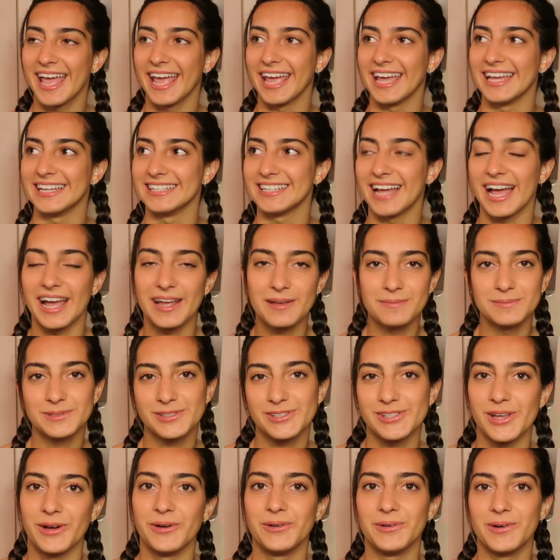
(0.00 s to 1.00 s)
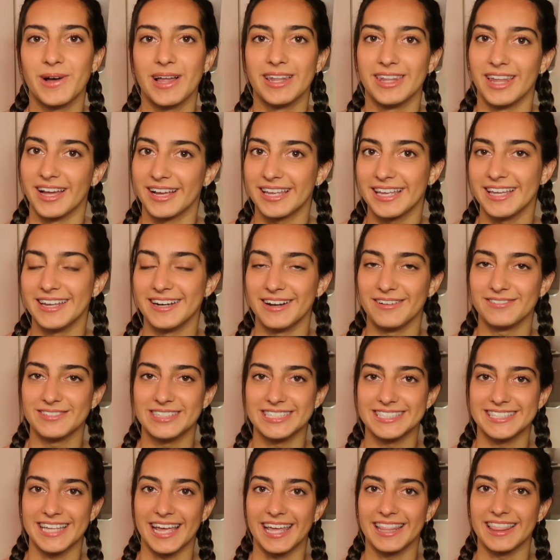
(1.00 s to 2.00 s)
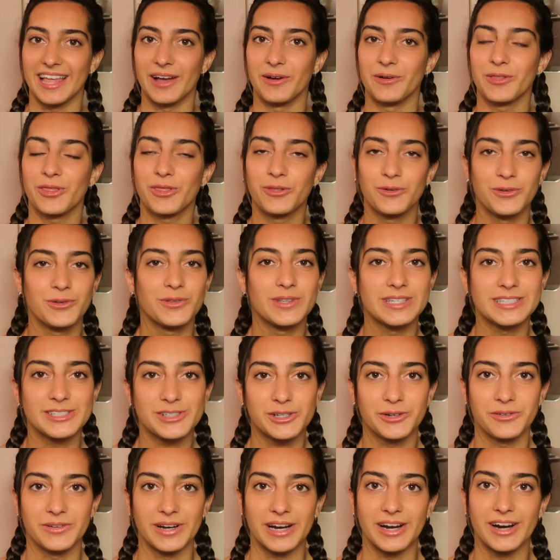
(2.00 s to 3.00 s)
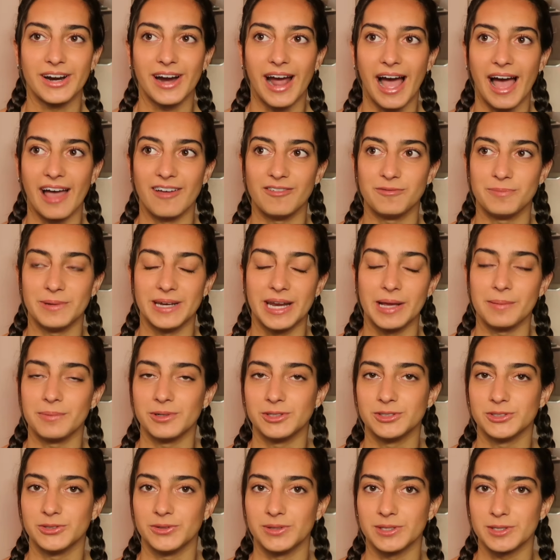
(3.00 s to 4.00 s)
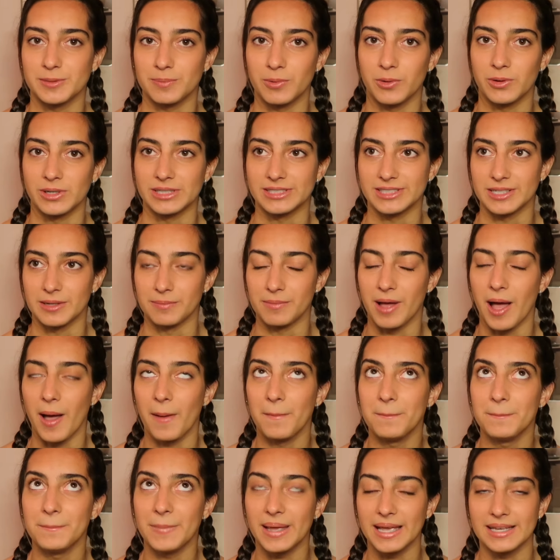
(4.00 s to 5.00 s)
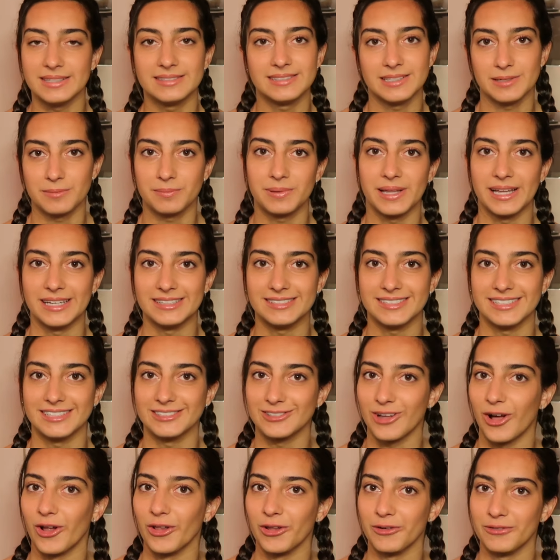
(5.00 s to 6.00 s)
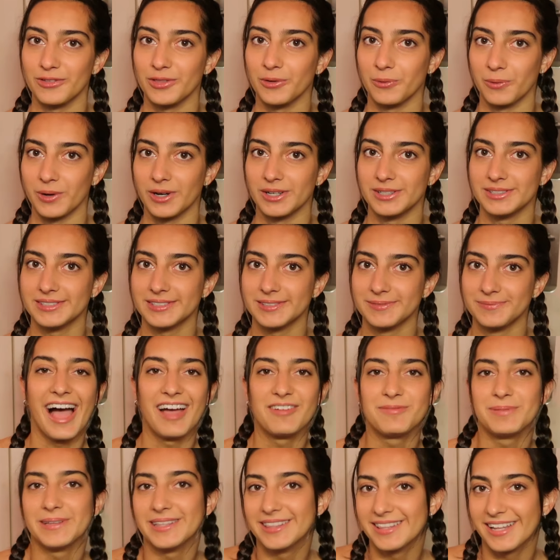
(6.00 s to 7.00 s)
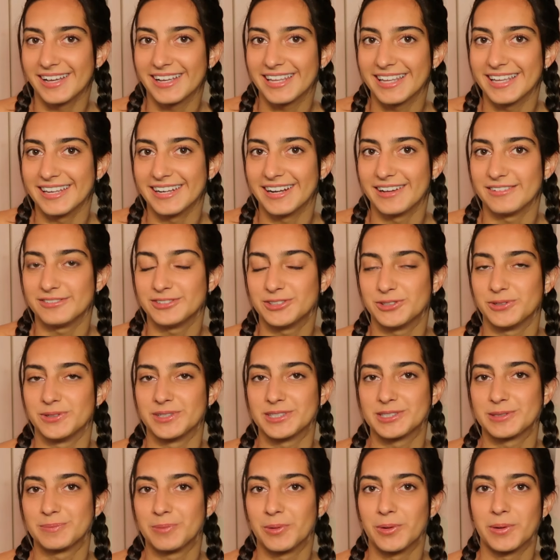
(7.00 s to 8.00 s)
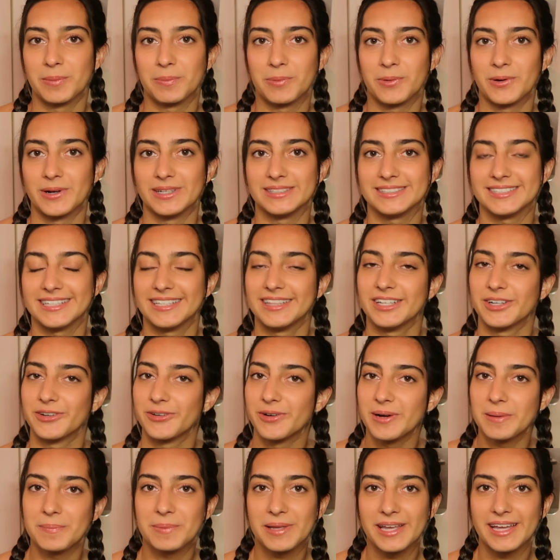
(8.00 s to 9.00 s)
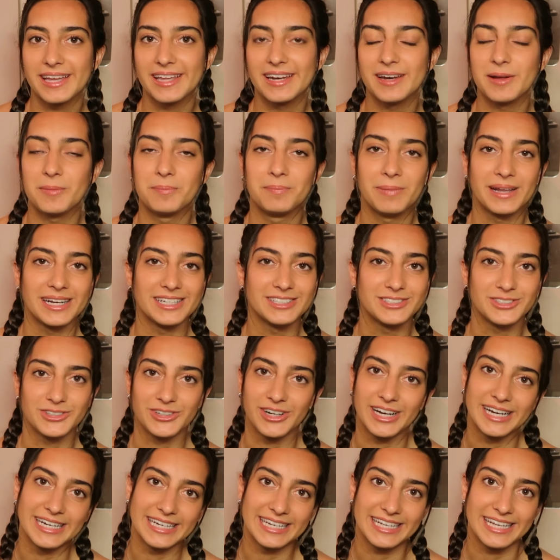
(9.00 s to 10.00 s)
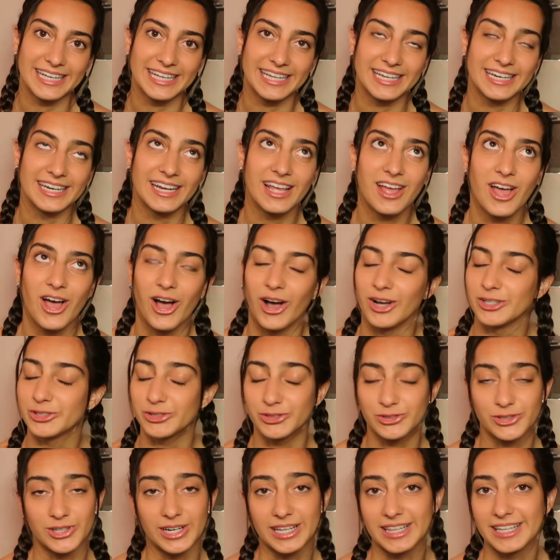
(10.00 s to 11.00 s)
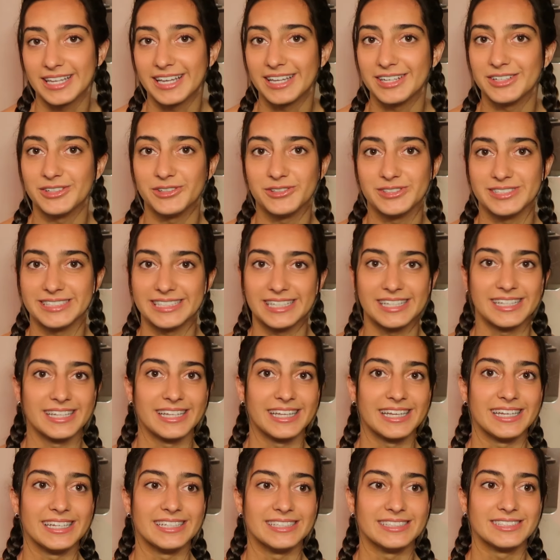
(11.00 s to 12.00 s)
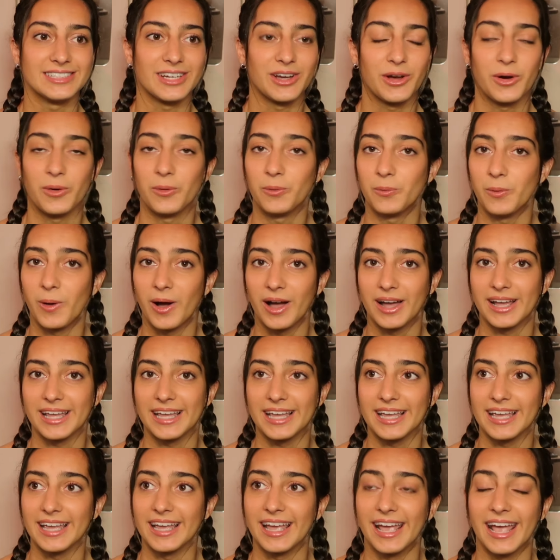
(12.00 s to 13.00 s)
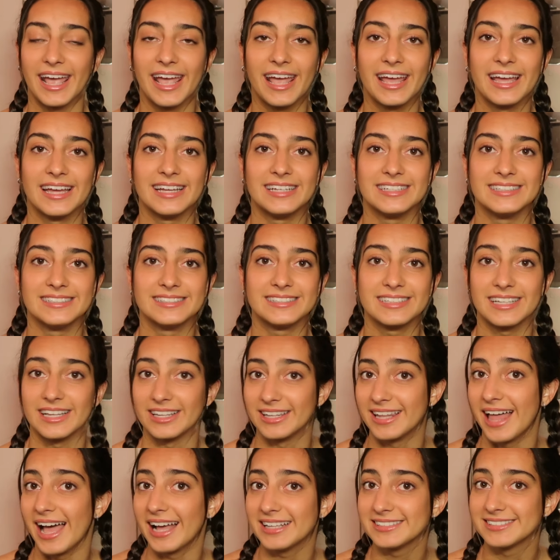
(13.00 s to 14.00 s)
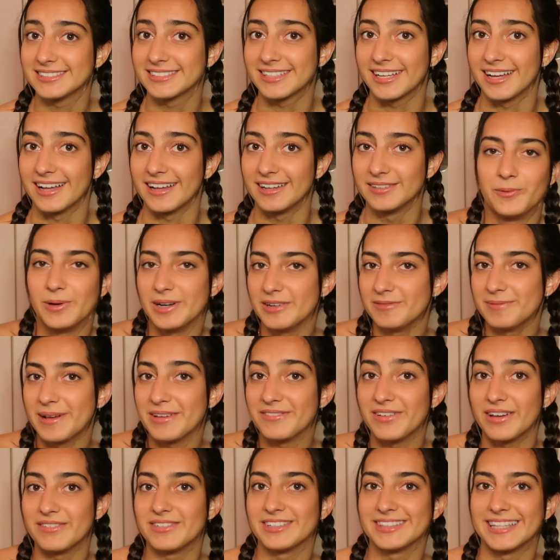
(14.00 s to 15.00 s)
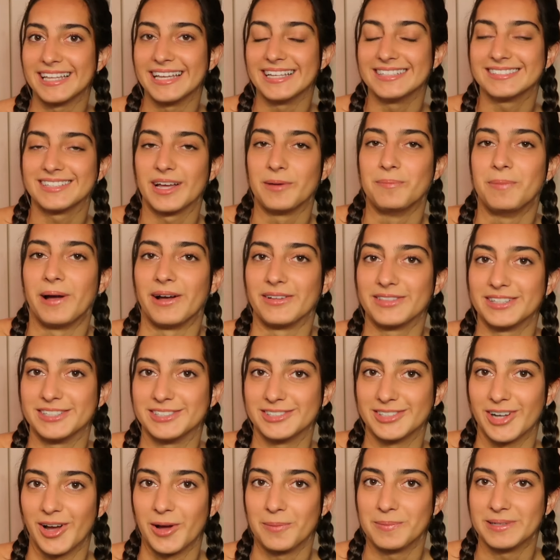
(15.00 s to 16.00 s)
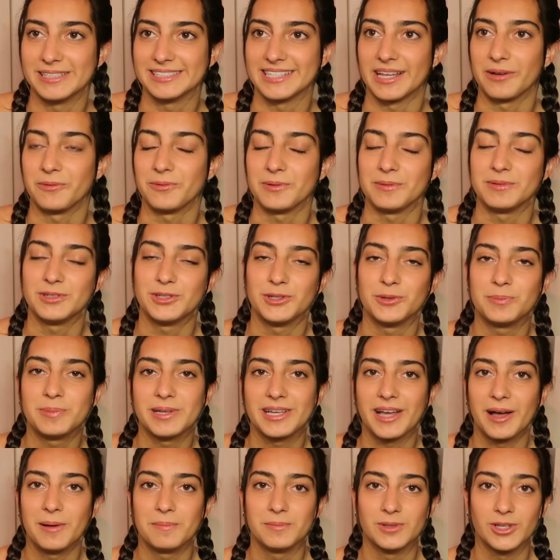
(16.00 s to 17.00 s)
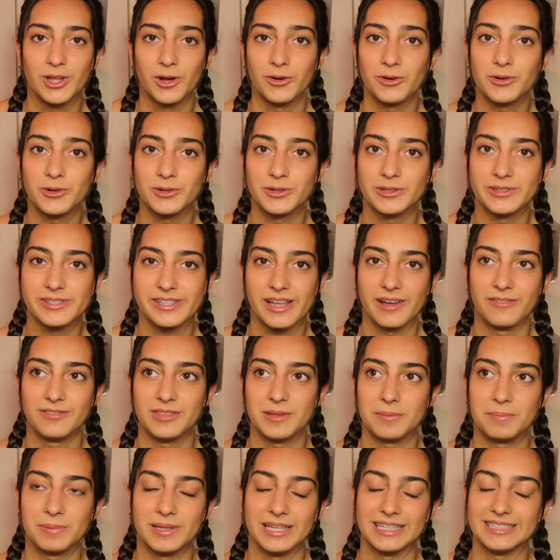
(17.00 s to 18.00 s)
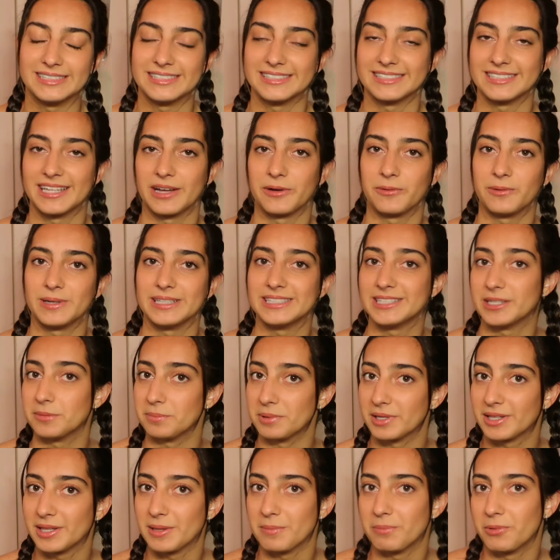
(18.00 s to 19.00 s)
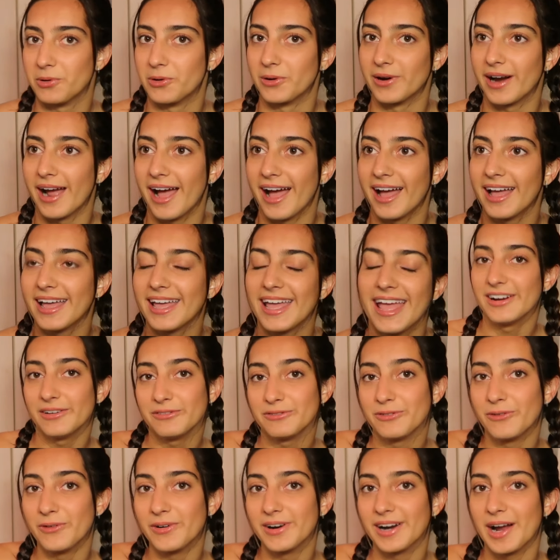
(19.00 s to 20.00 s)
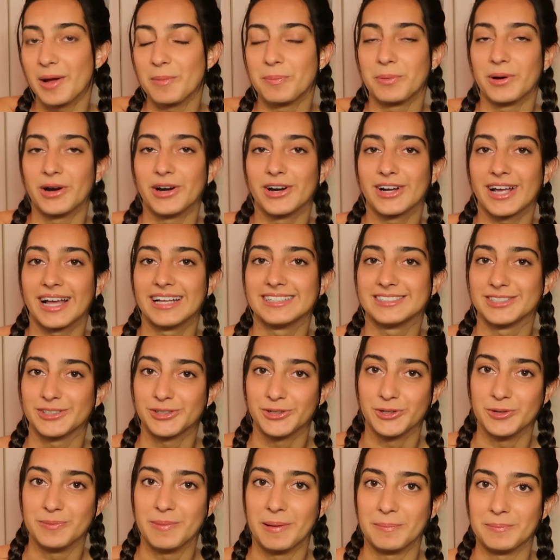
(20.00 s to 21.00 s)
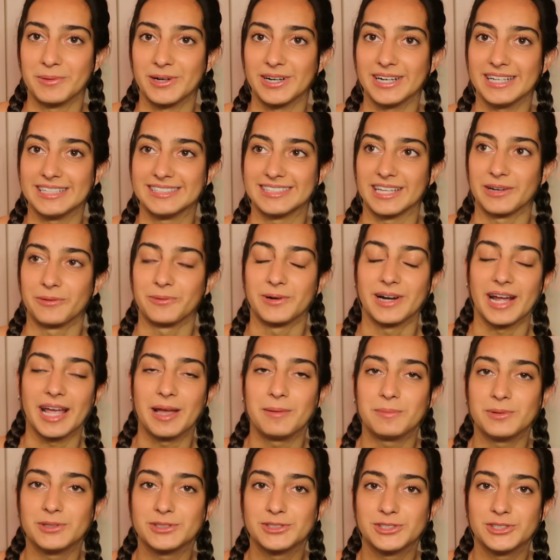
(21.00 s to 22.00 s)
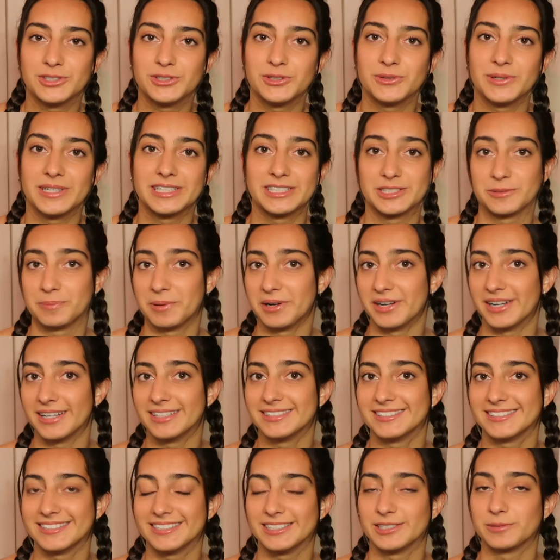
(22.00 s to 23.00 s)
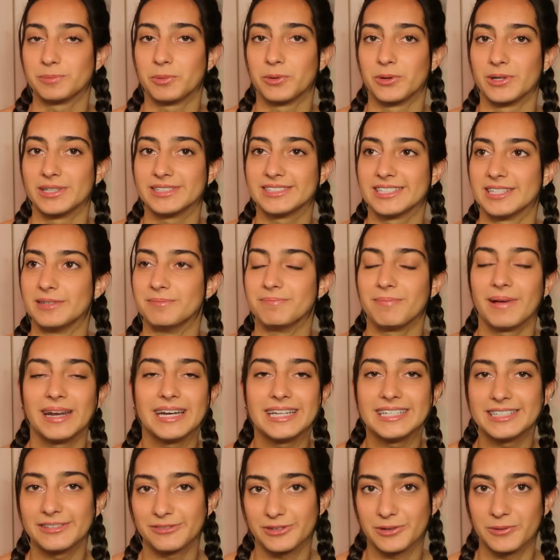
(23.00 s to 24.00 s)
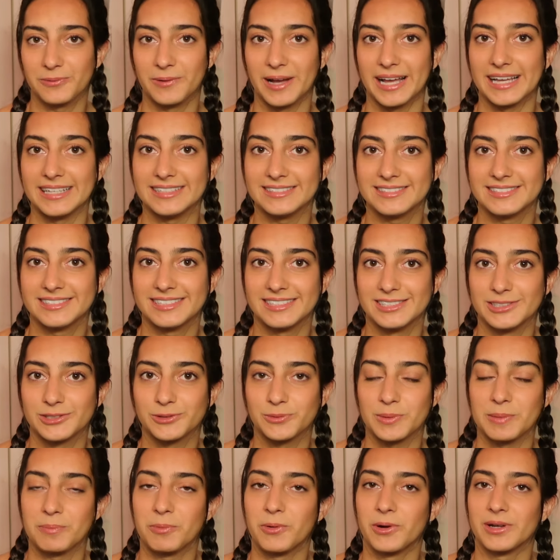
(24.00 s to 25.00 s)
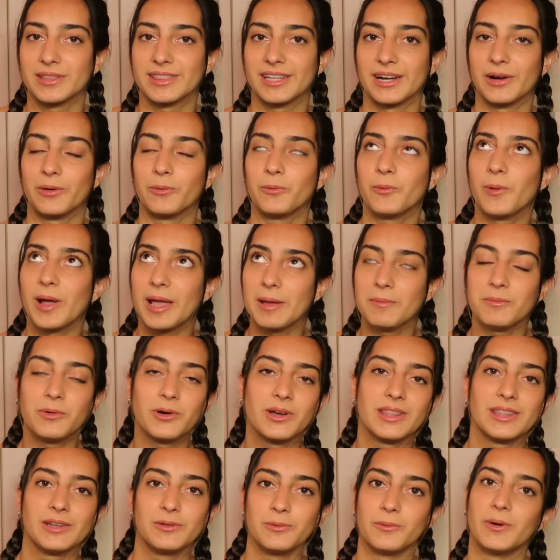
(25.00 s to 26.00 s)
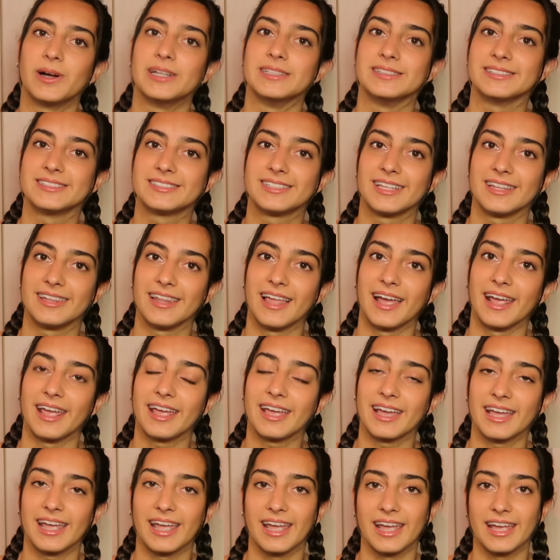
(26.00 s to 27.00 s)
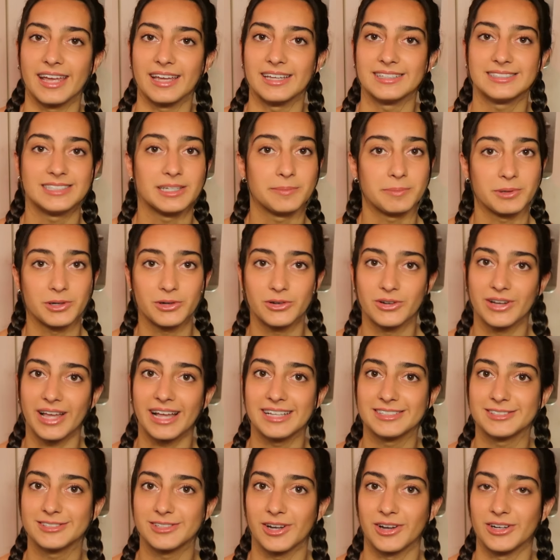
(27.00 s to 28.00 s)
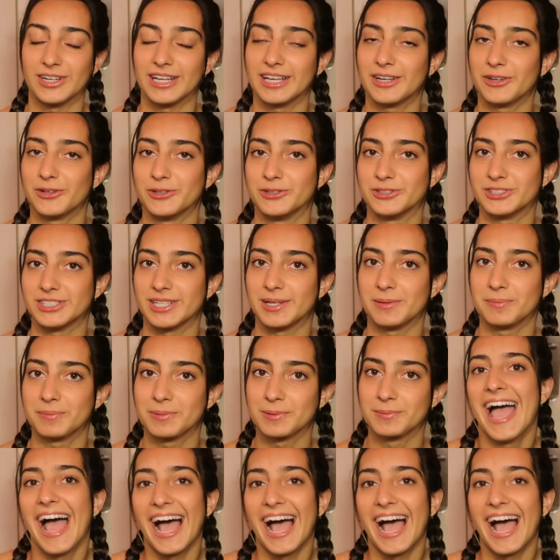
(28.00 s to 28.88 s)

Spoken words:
And I am so lucky enough to say that through this career, I've been able to explore some amazing places all over the world. I've been lucky enough to explore ports in the Caribbean, Mediterranean, Australia, New Zealand, Hawaii, and Alaska. One of my favorite things about this job is that we do become locals of the places that we typically port at. Therefore, a perk as a crew member is that we're able to experience these ports in many different ways since we port there way more than once, like a typical guest on a cruise ship.